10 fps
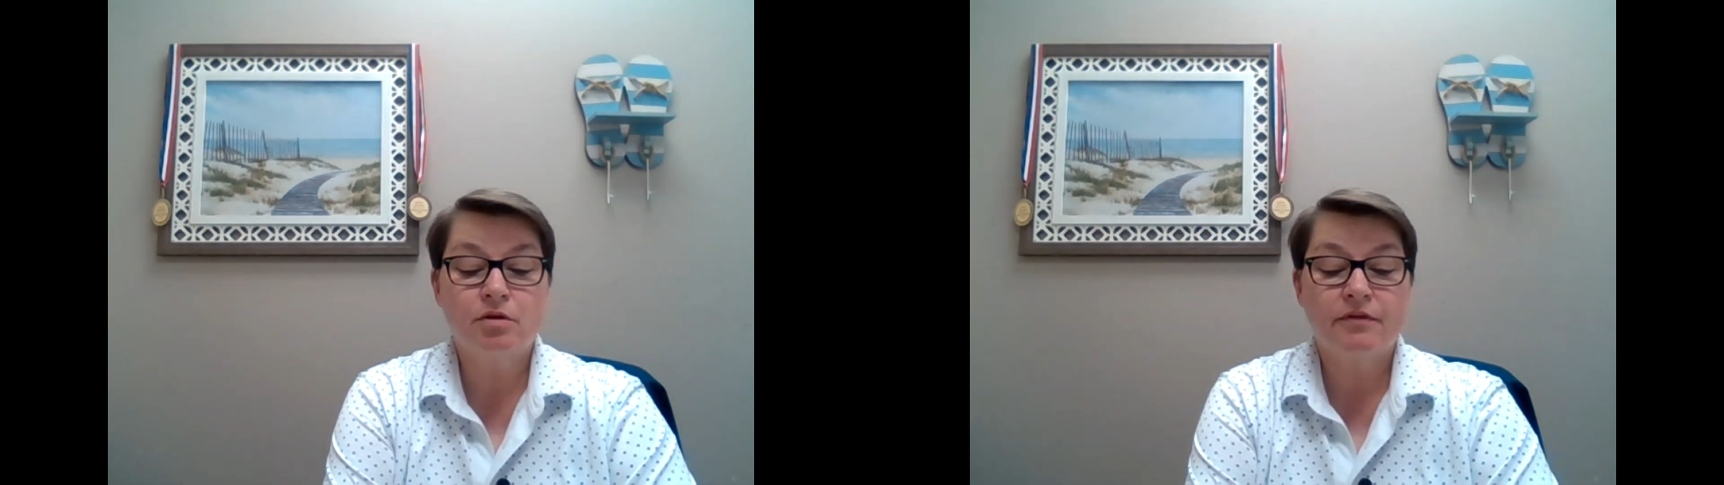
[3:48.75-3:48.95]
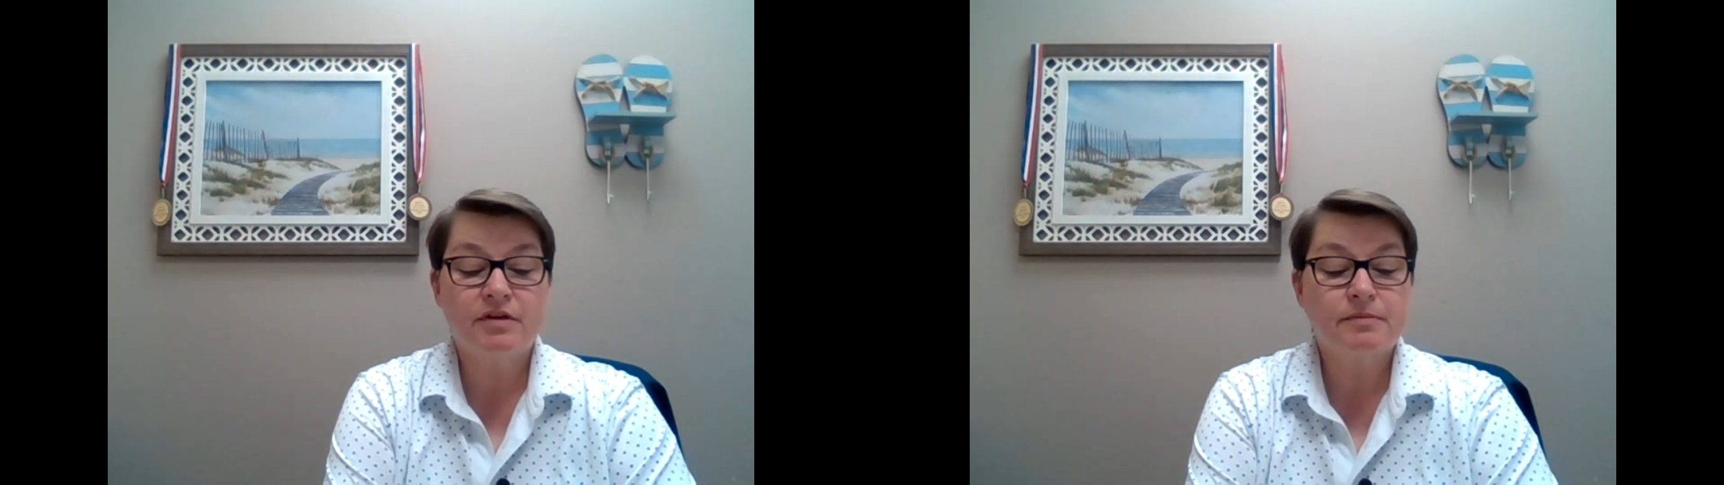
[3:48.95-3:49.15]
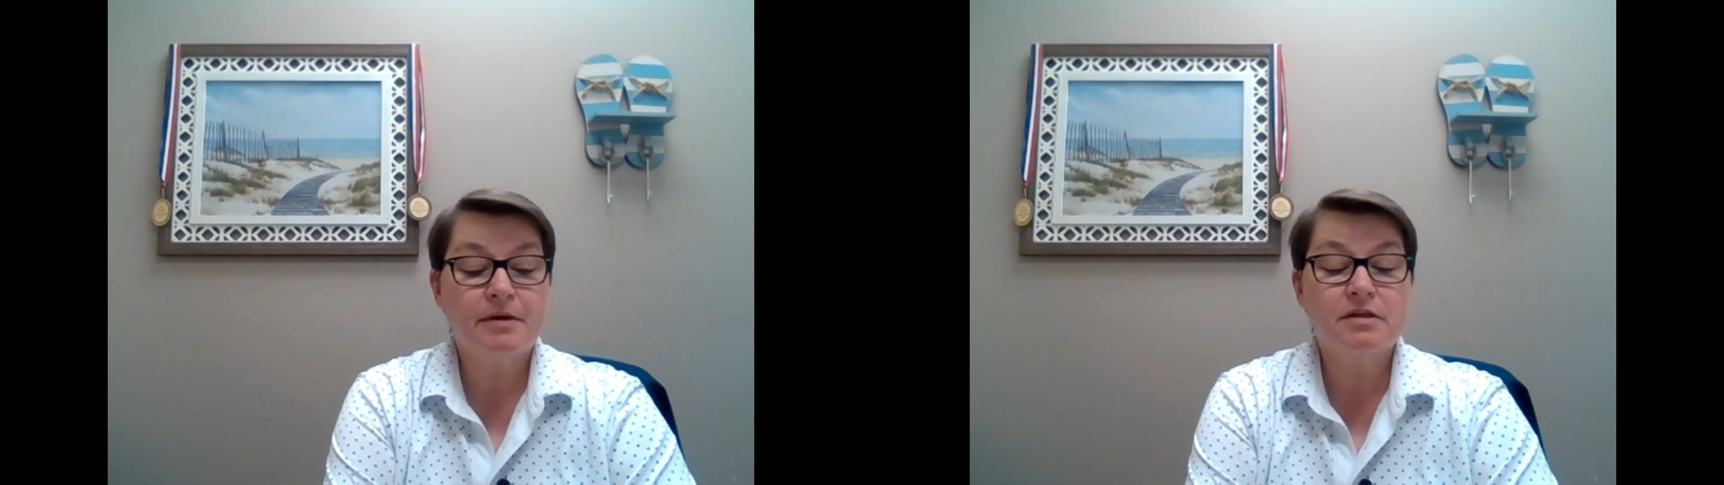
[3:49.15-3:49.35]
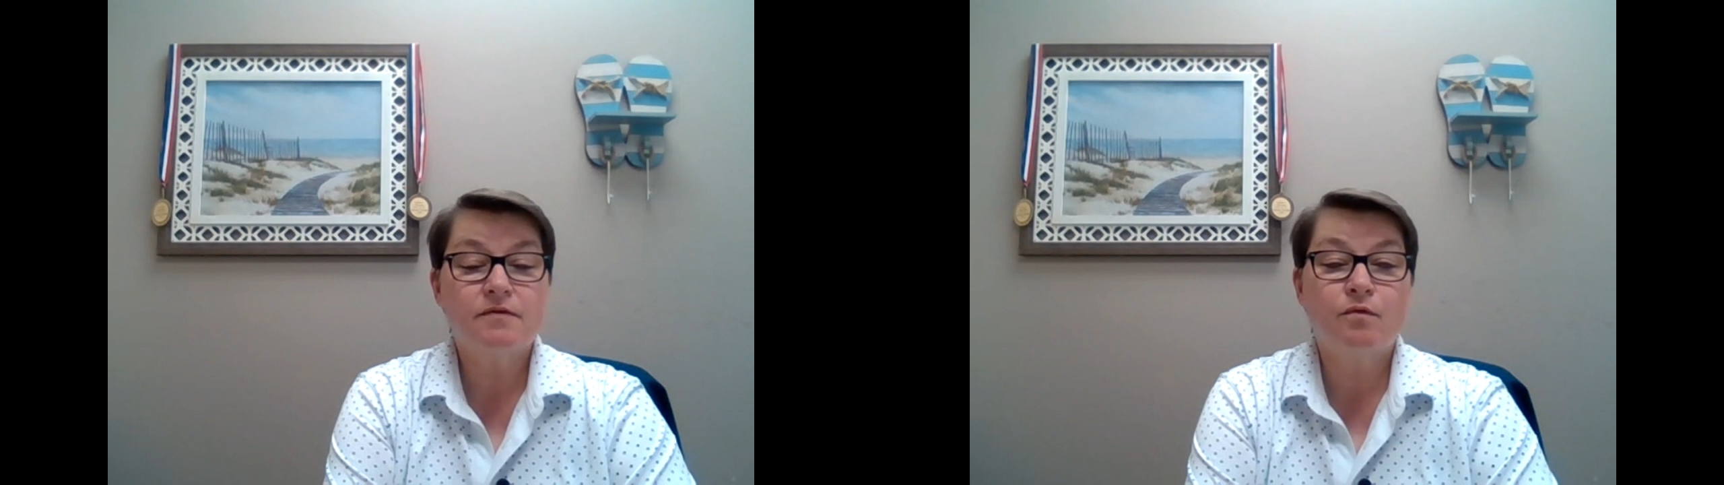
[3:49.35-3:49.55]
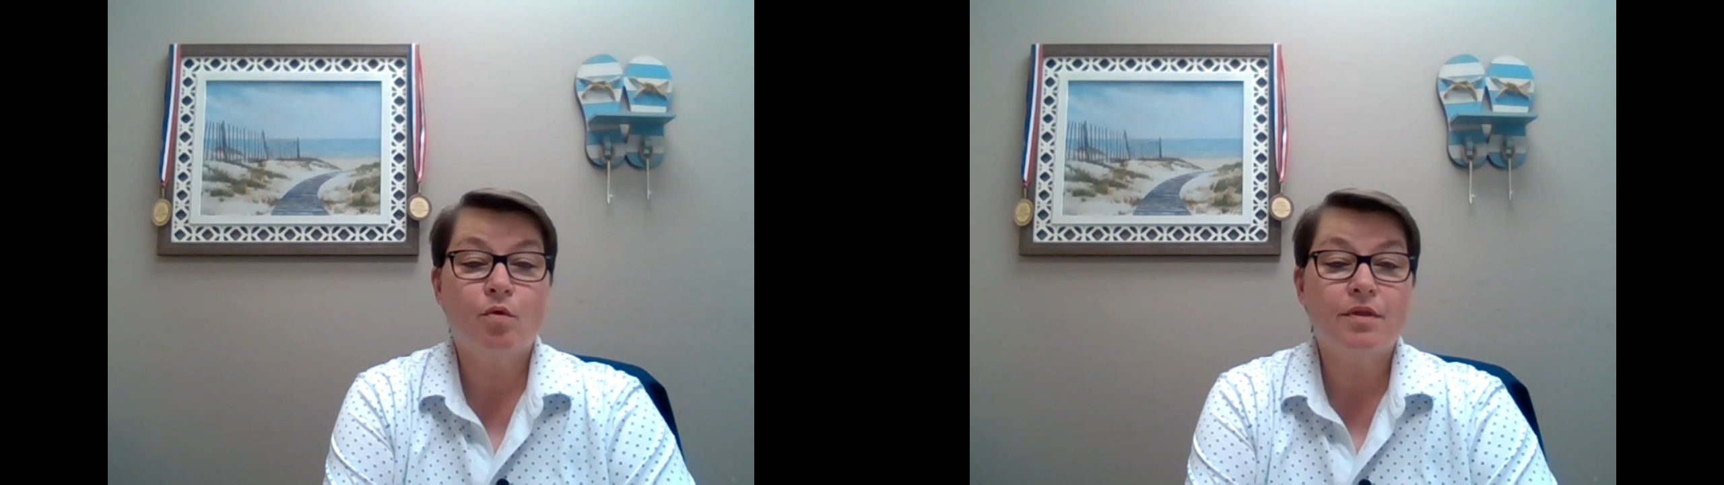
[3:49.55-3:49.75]
living space
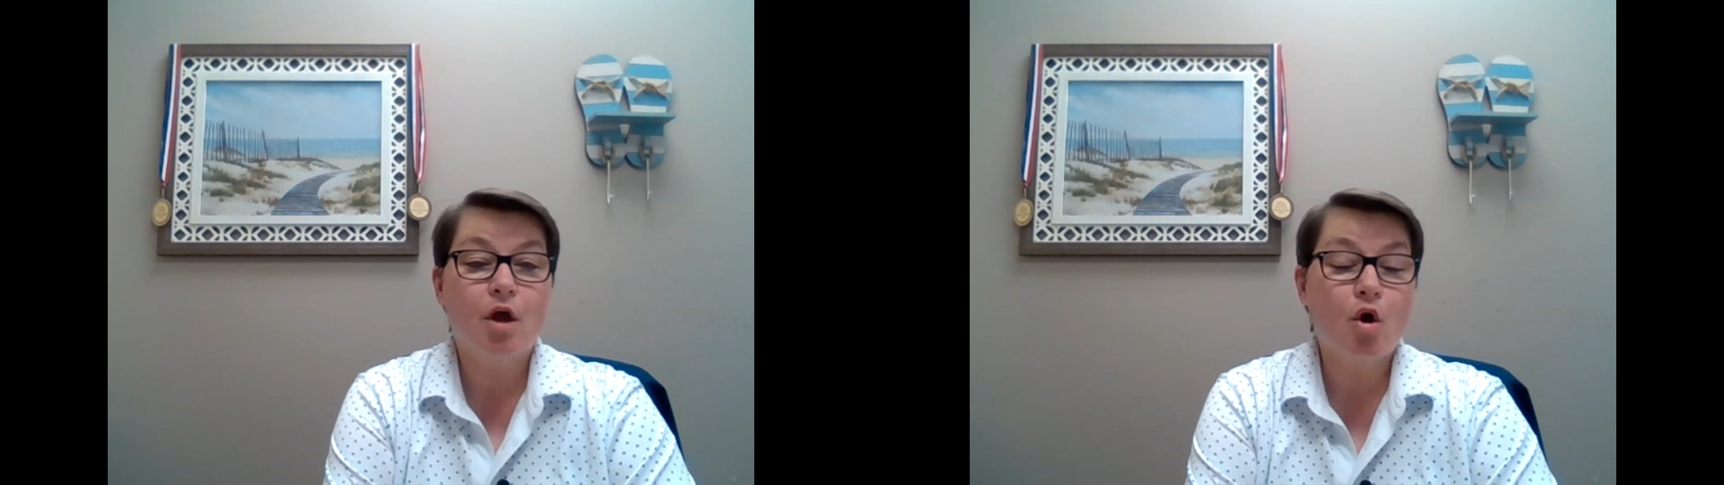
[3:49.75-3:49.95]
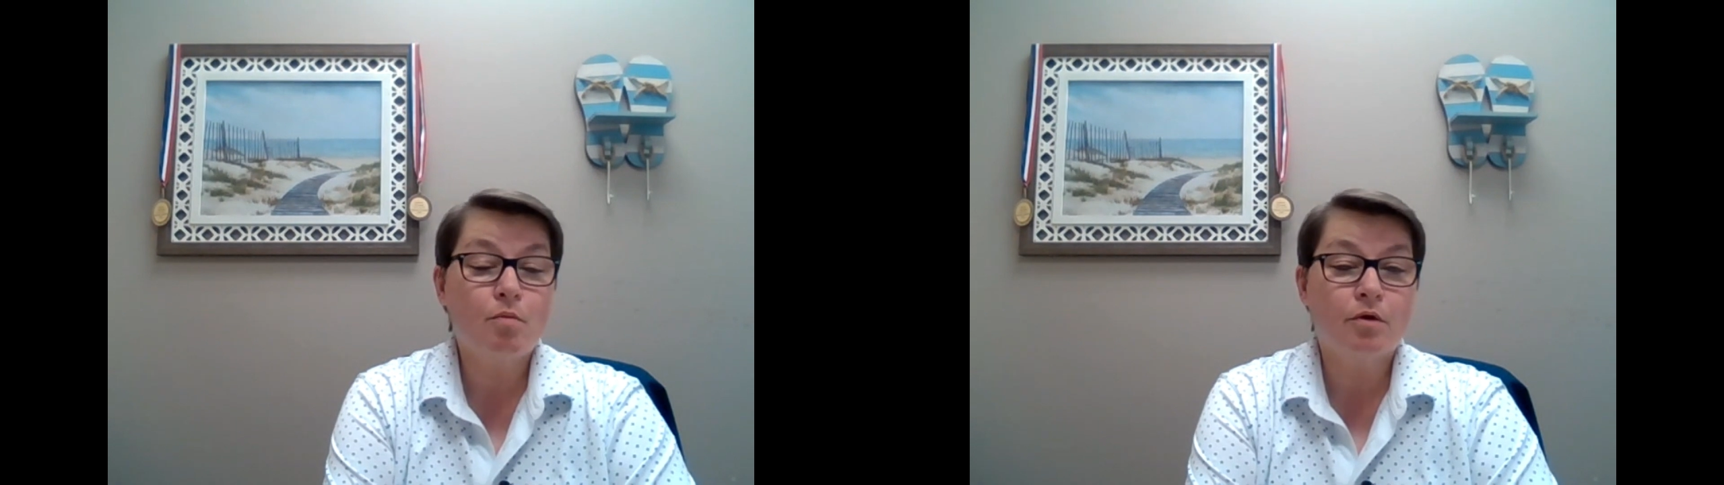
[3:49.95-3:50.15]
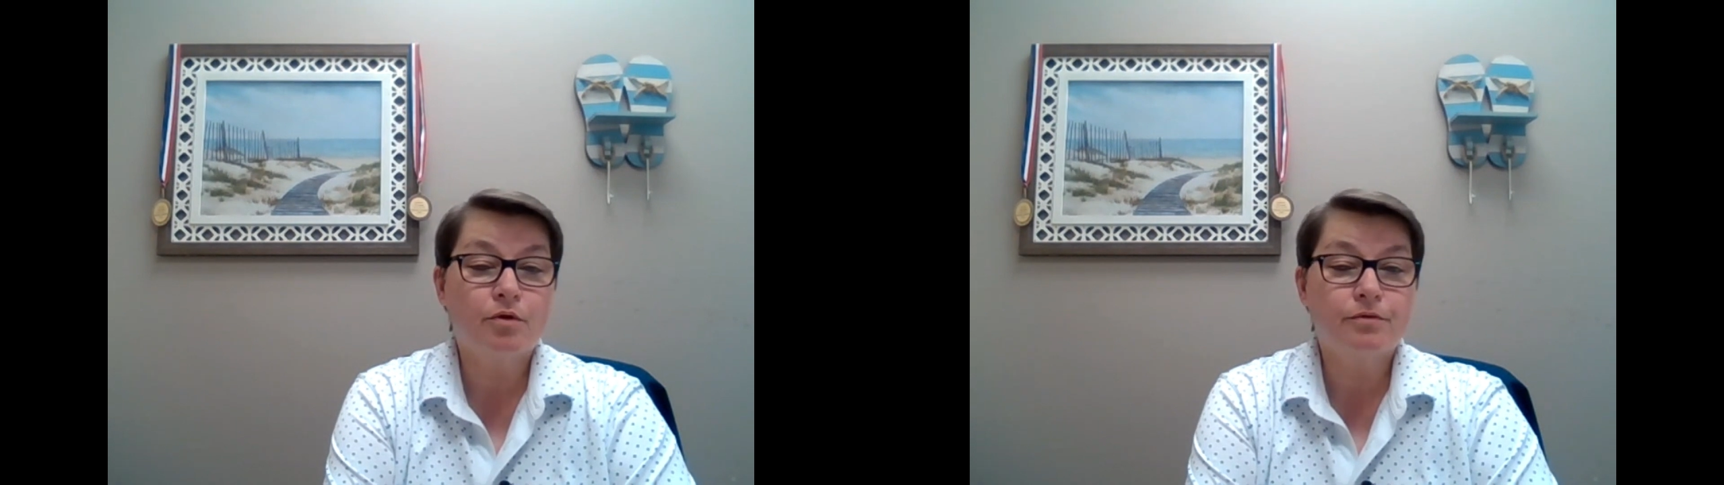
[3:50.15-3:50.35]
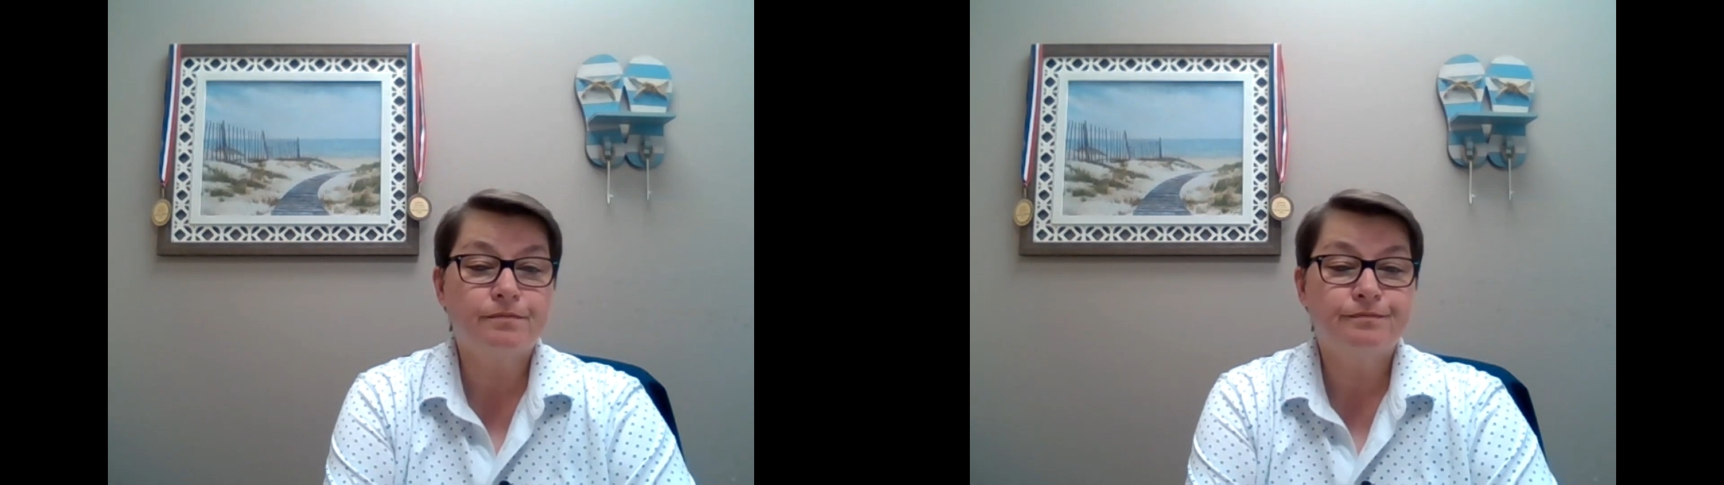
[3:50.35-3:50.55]
for the homeowner.